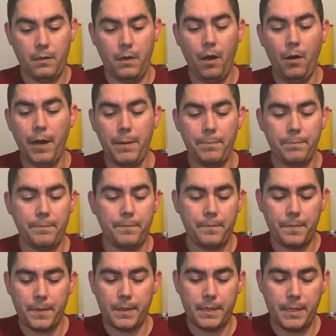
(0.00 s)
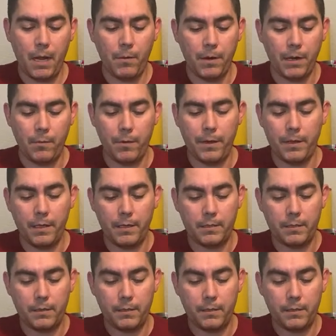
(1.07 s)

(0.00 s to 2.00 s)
Okay. Now we can get rid of this.